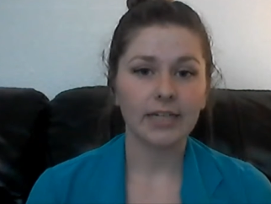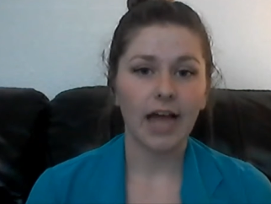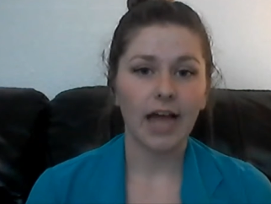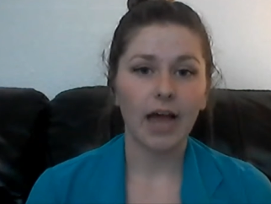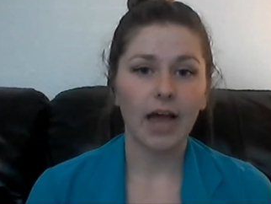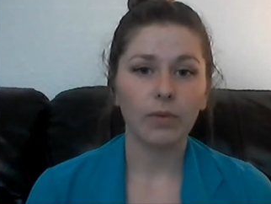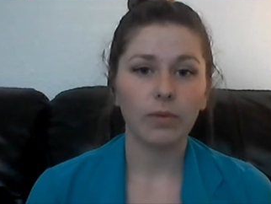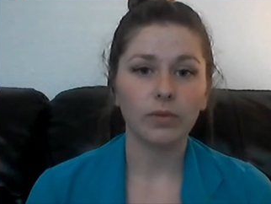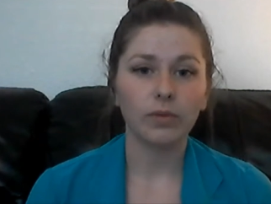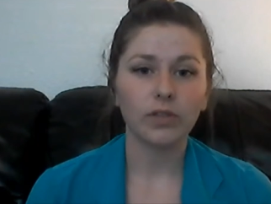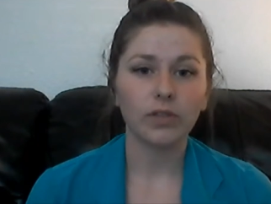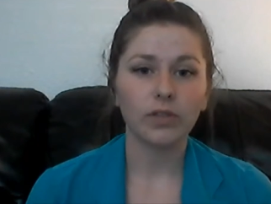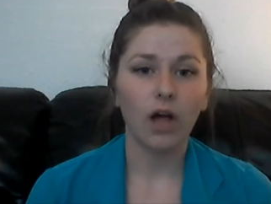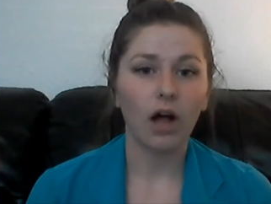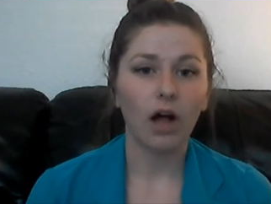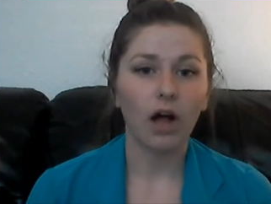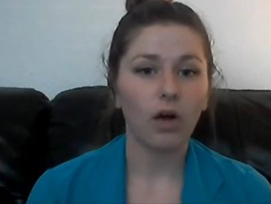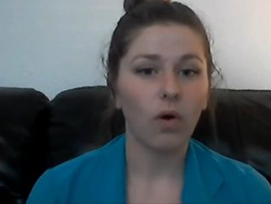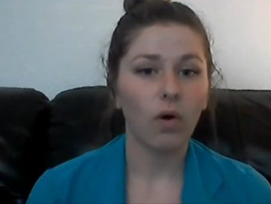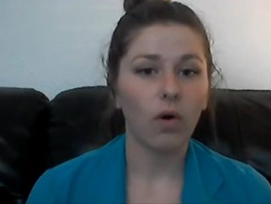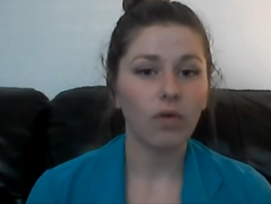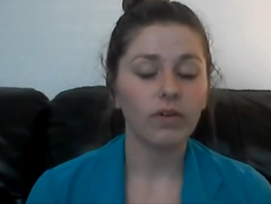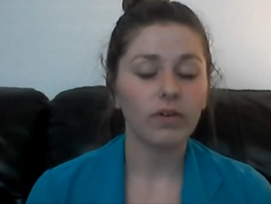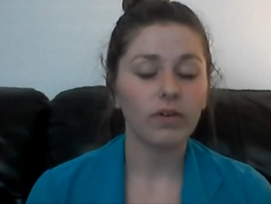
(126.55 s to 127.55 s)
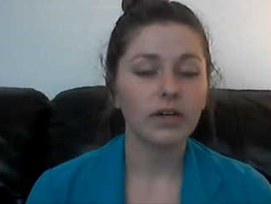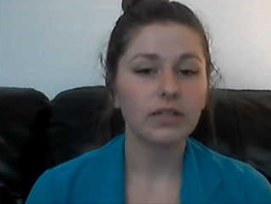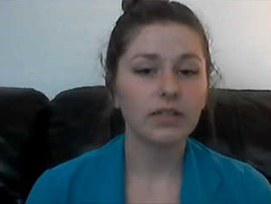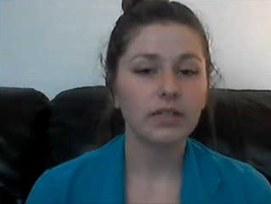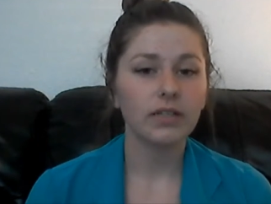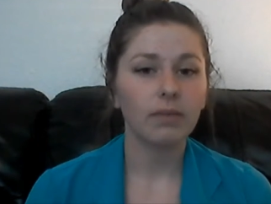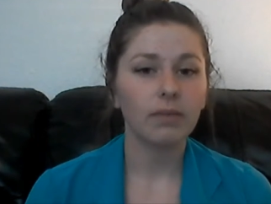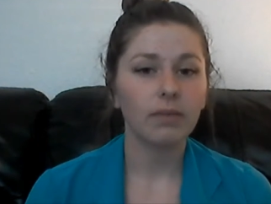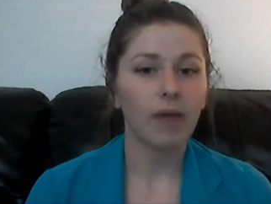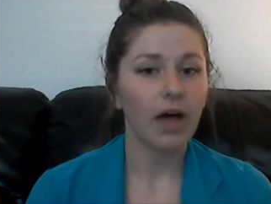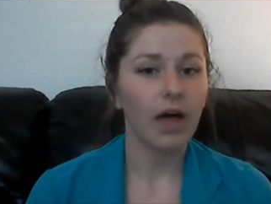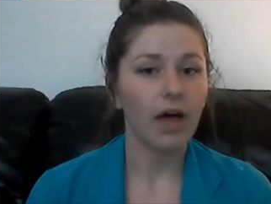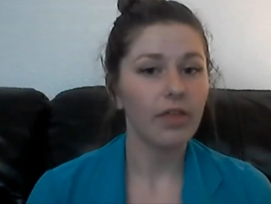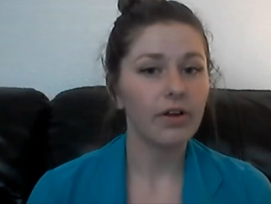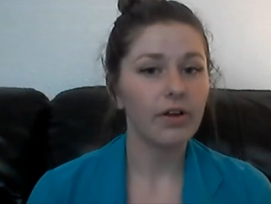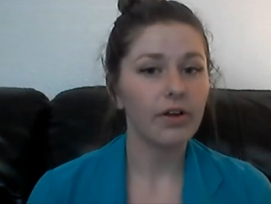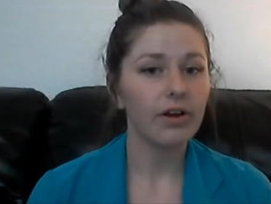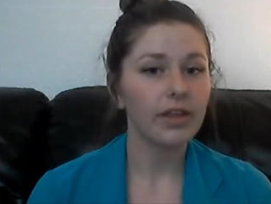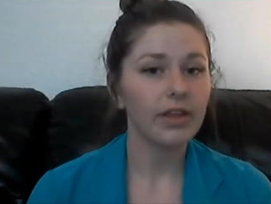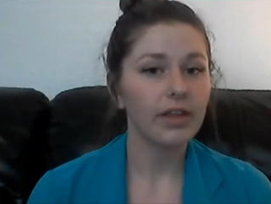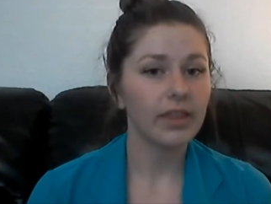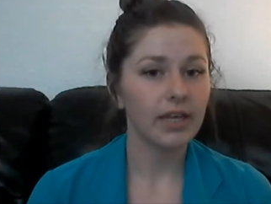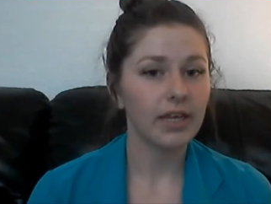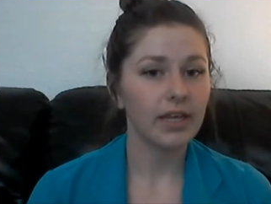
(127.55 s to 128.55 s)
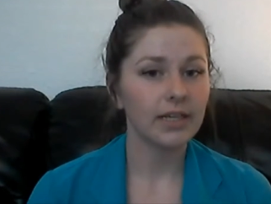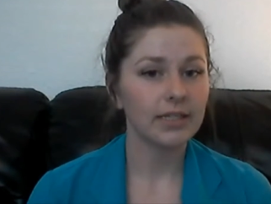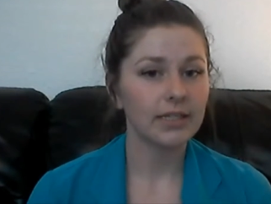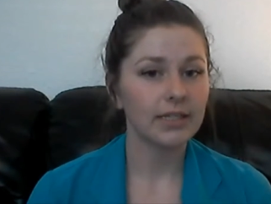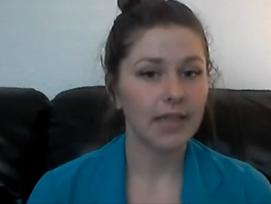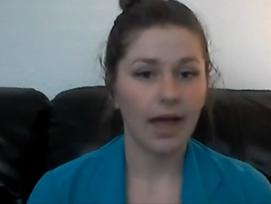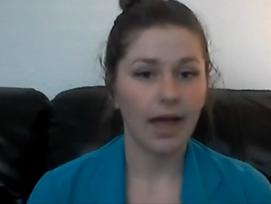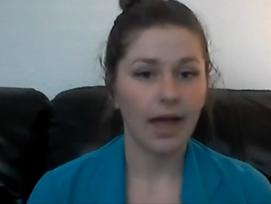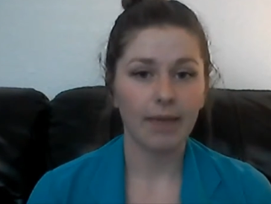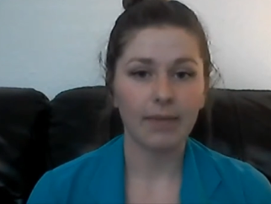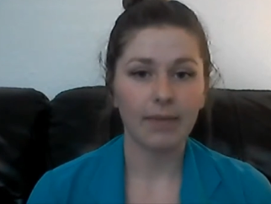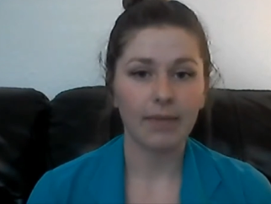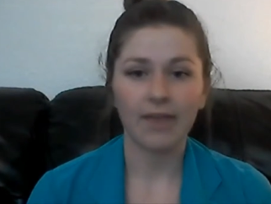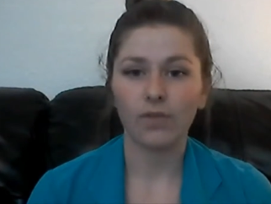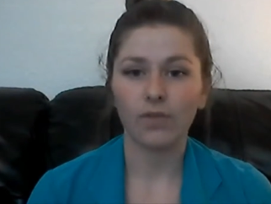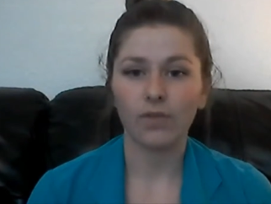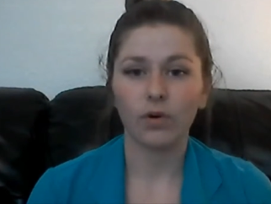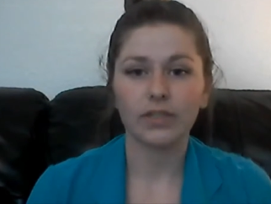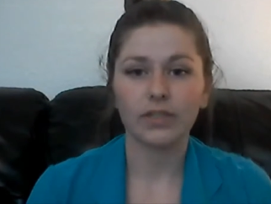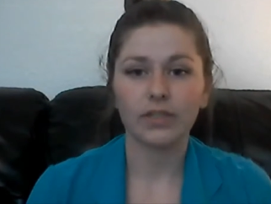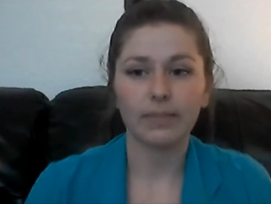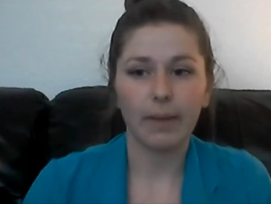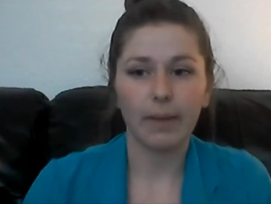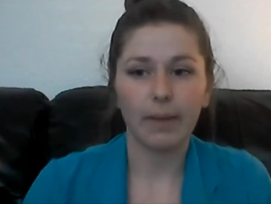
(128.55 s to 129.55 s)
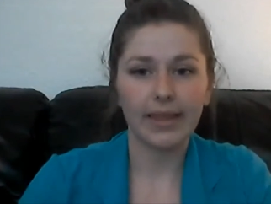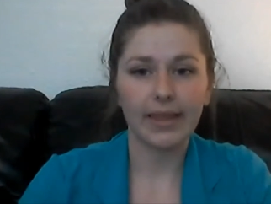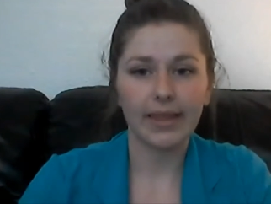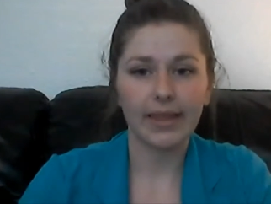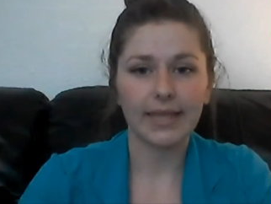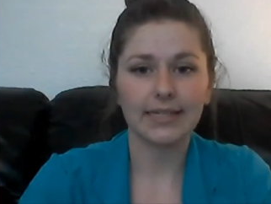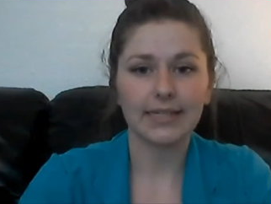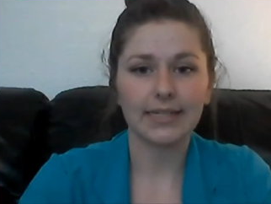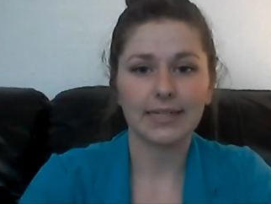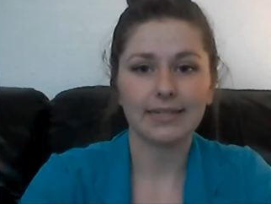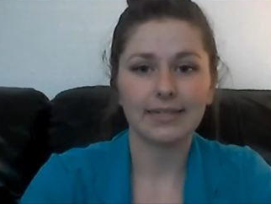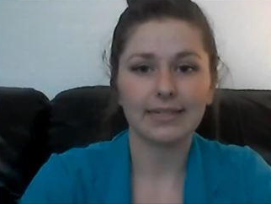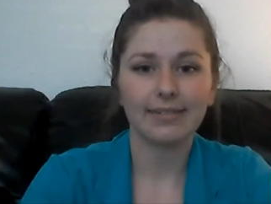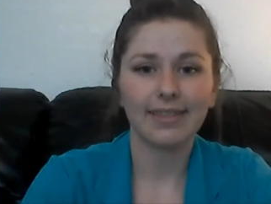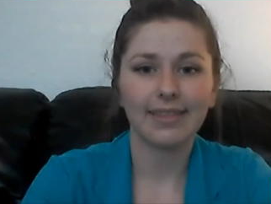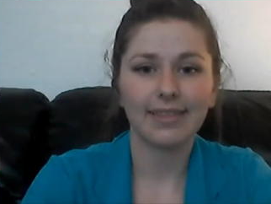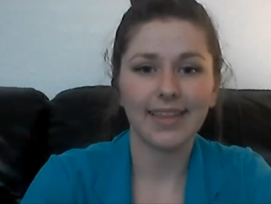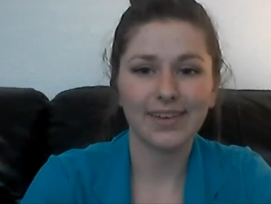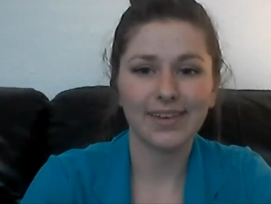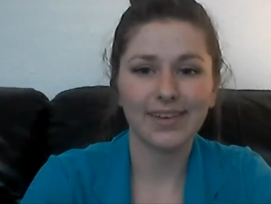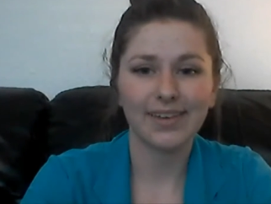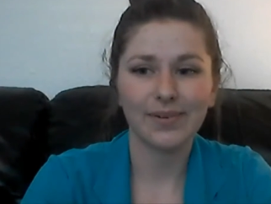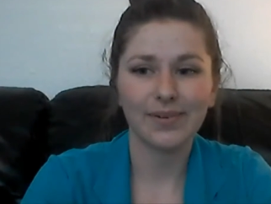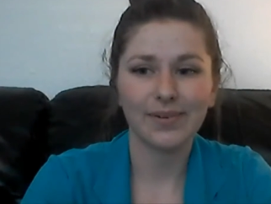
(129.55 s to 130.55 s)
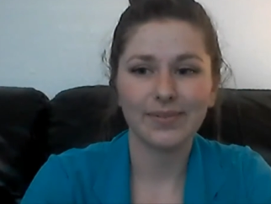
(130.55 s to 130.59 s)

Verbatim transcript: I will talk over some other things that I may have noticed about my lesson. Thank you.